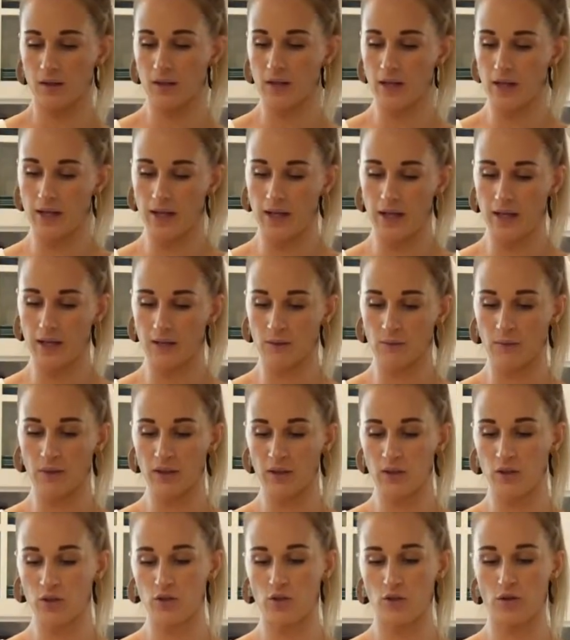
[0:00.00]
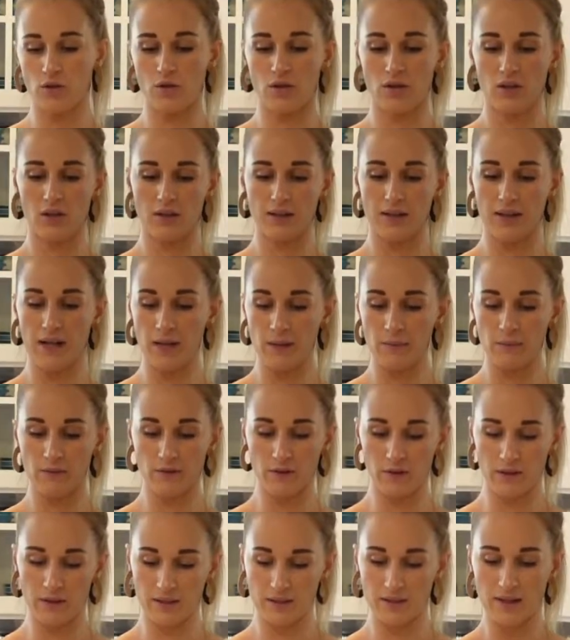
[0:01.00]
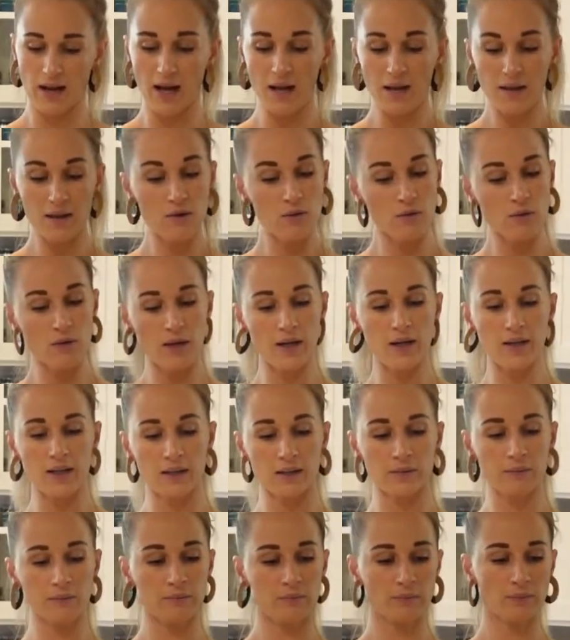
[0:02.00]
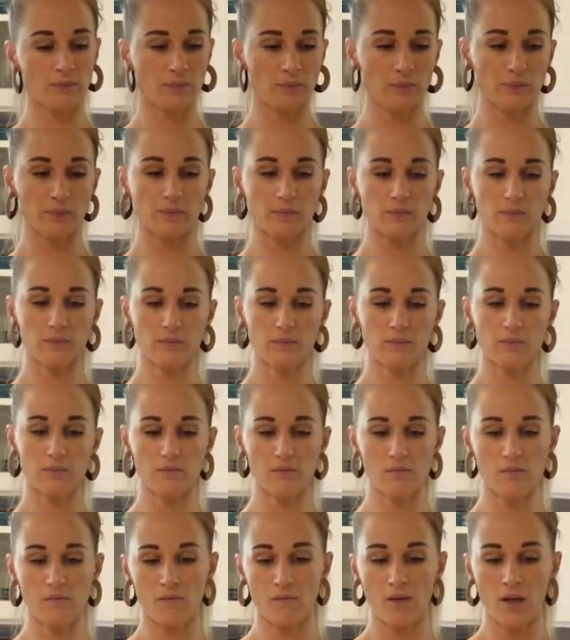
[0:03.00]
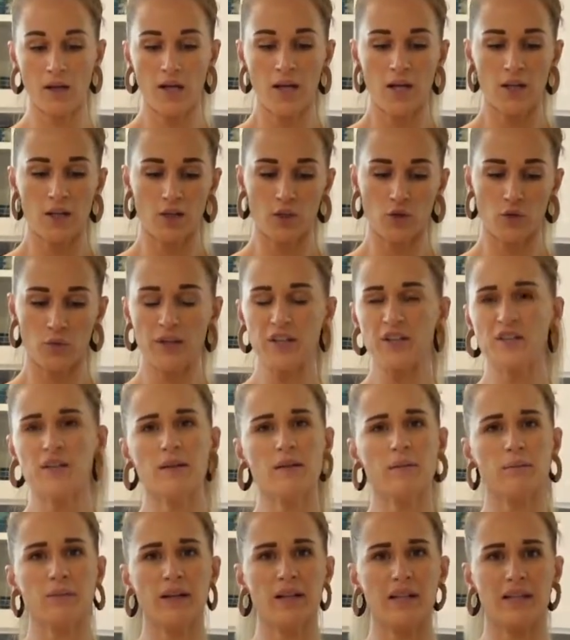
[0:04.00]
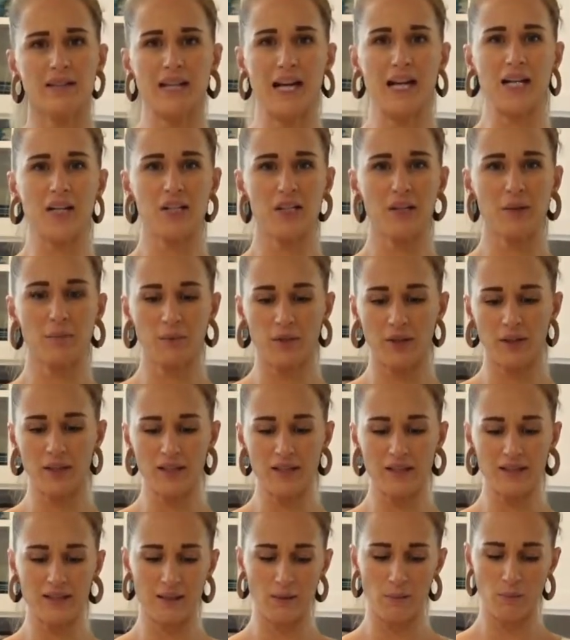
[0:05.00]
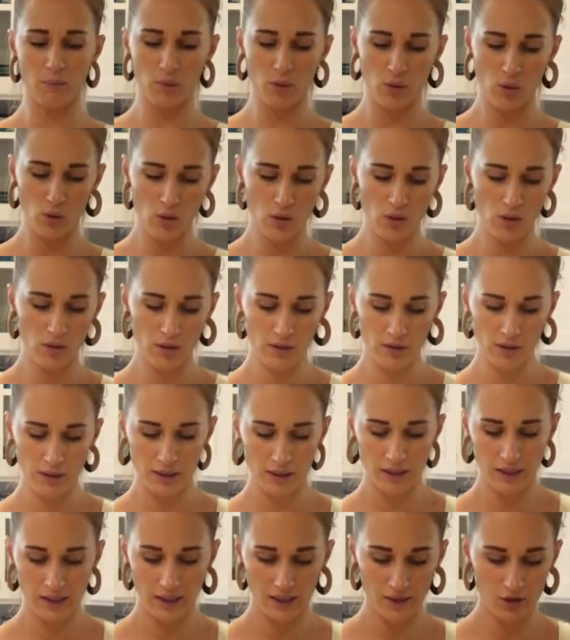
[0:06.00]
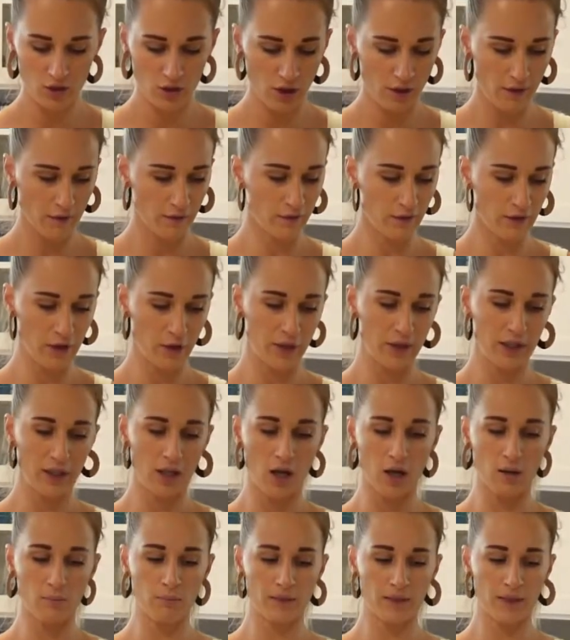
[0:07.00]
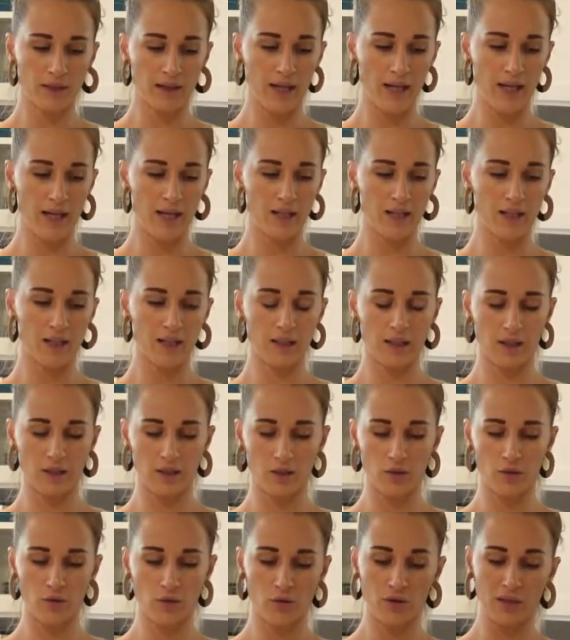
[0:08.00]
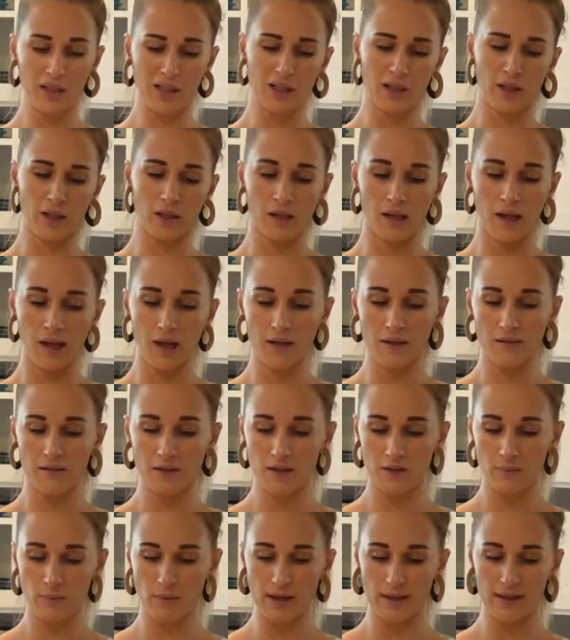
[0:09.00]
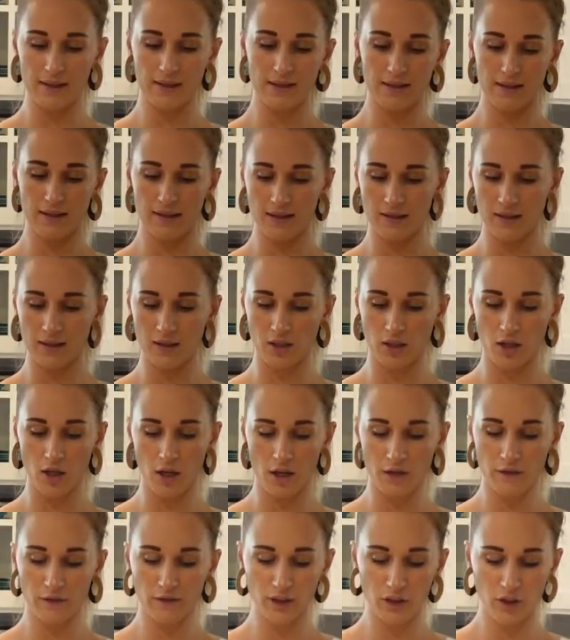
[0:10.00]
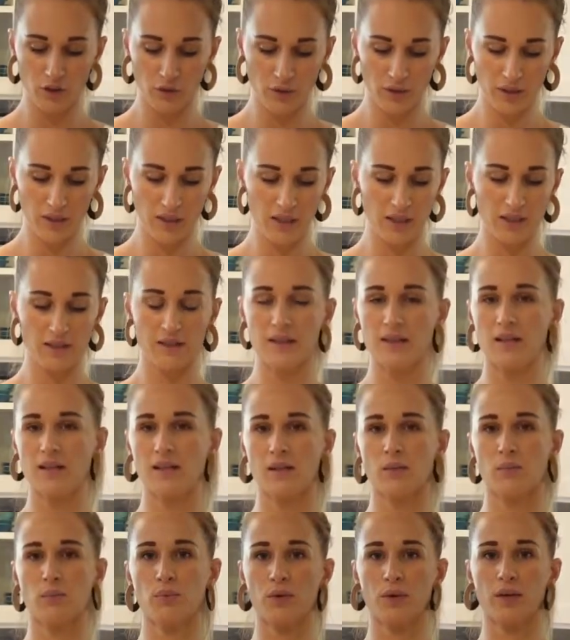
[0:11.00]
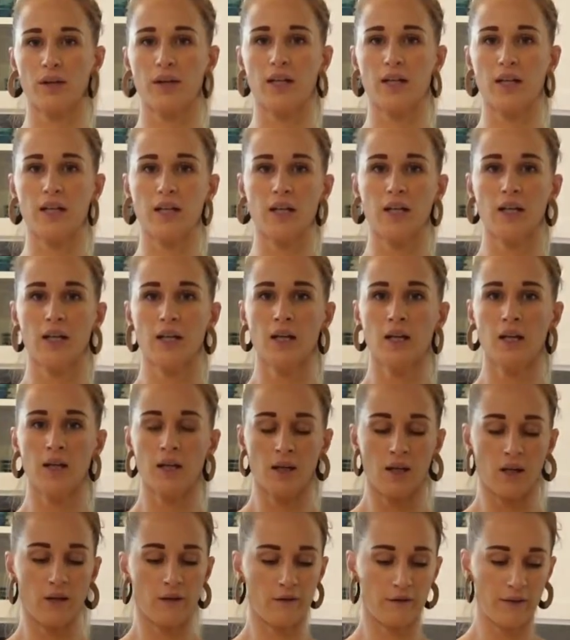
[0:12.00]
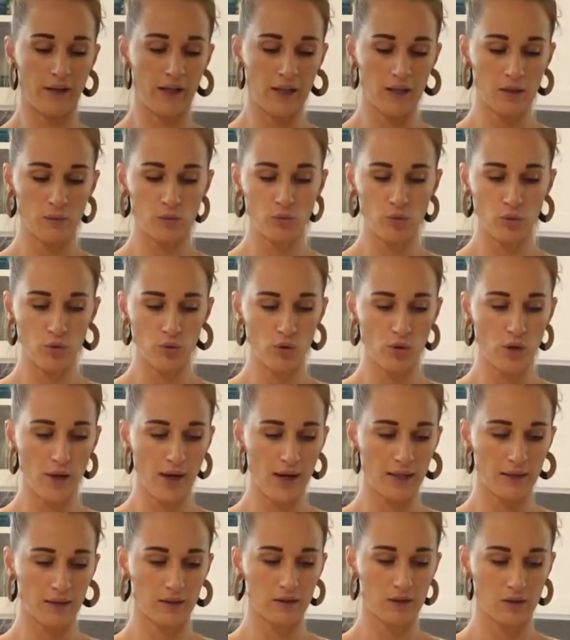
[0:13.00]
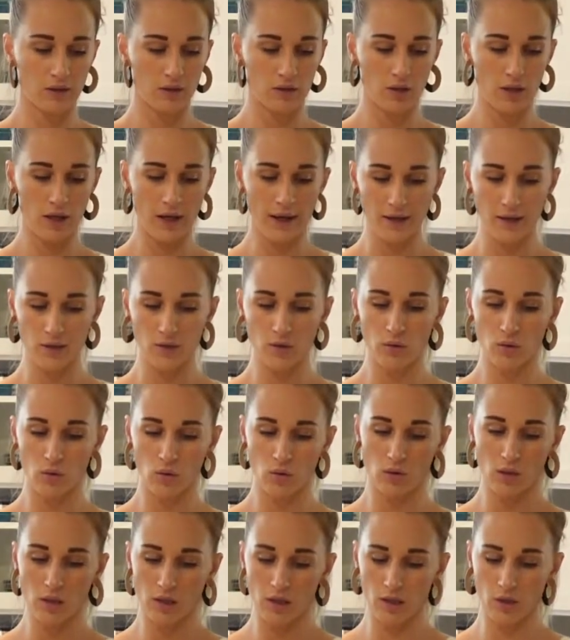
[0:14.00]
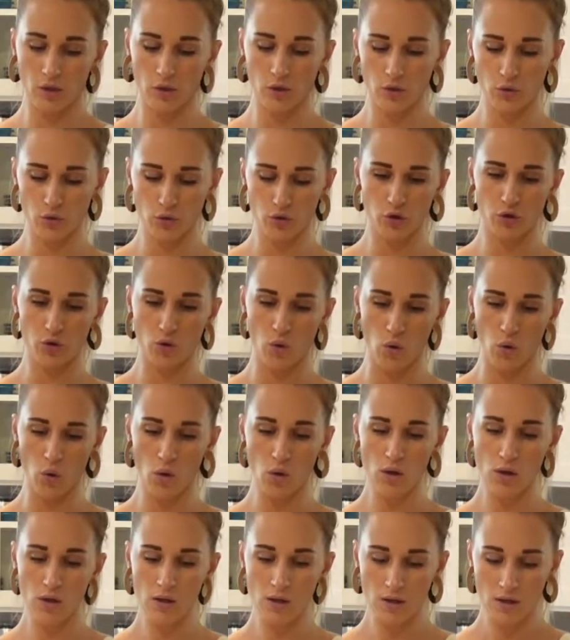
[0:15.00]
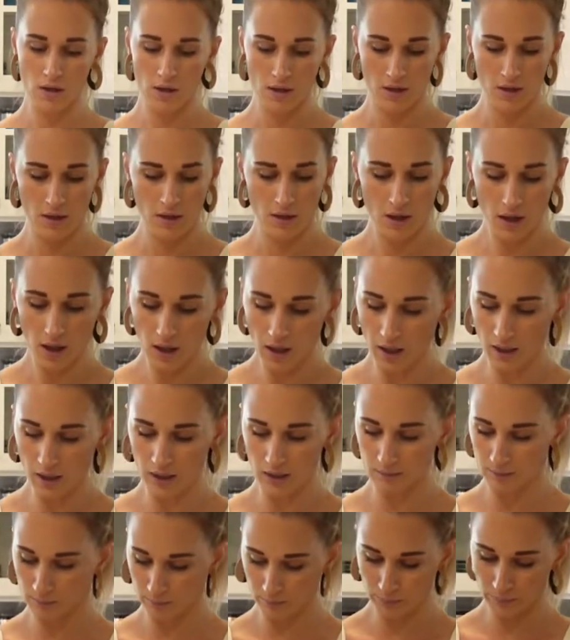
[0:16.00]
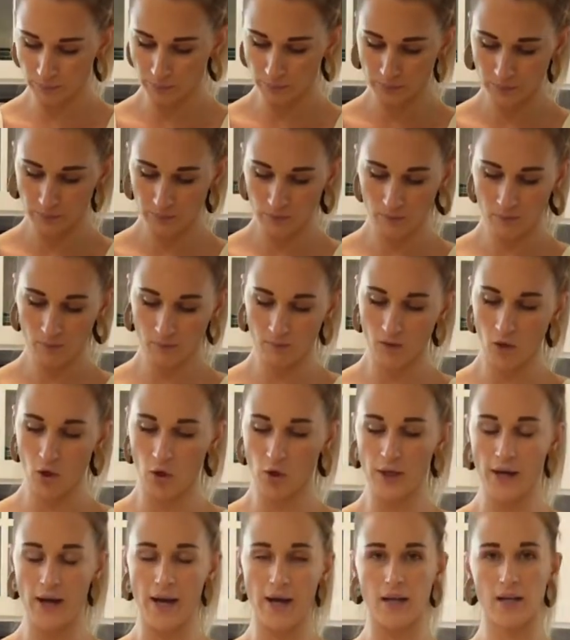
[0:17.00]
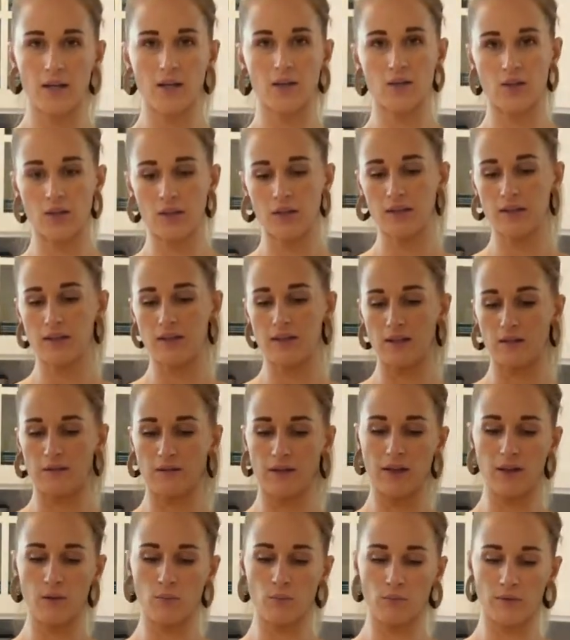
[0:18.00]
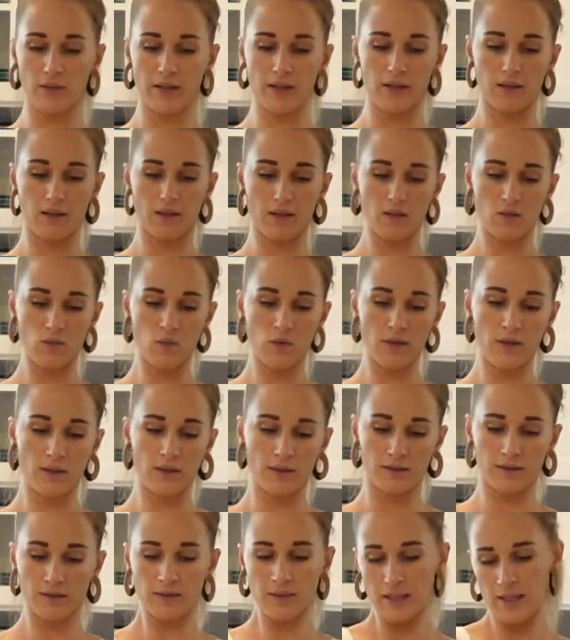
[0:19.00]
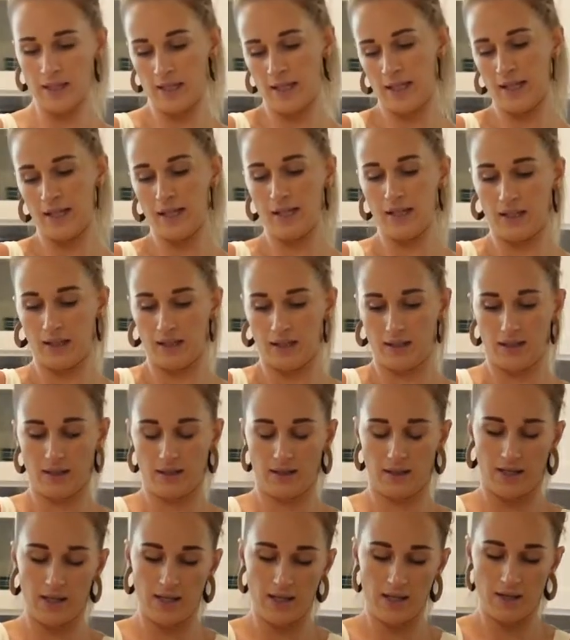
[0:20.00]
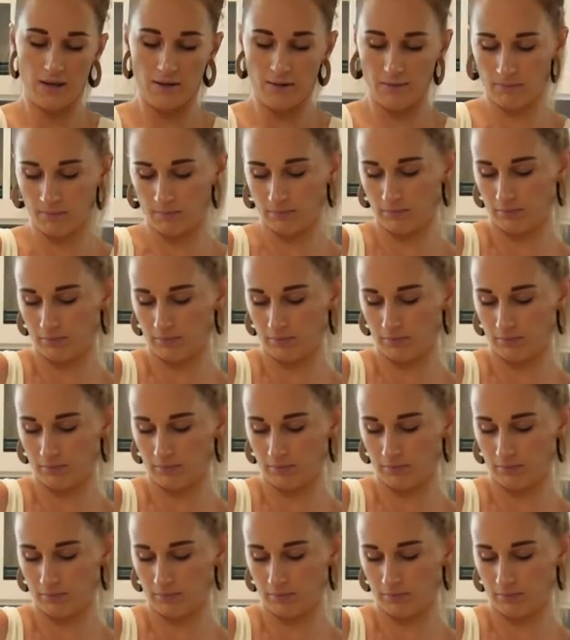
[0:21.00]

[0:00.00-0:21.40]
Okay, now we're going to do the same for this other one. This recipe is actually pretty simple. It's not very complicated. Like, you don't need a lot of spices and a lot of ingredients. These are pretty available at your local store. Okay, so let's see if I can break this one on here.